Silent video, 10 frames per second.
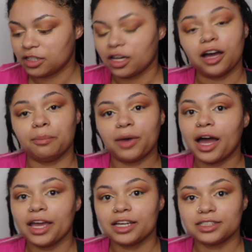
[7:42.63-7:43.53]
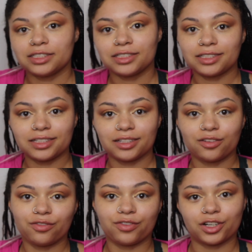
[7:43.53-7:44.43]
unbiased
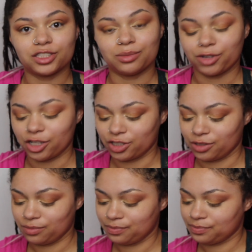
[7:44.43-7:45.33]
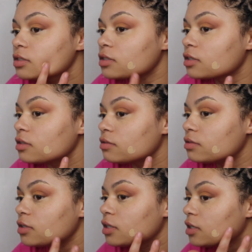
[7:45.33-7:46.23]
first impression. I'm just gonna go
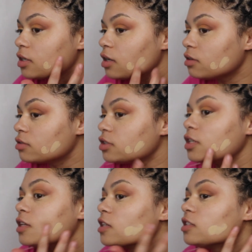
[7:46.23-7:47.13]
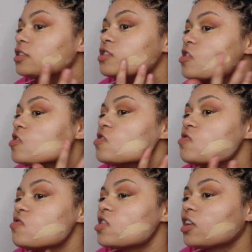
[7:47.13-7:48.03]
for it. Oh shit, this is
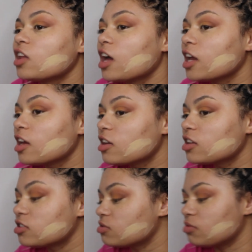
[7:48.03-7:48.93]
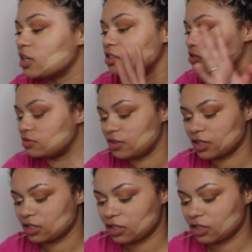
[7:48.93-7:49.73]
too light. That's way too fucking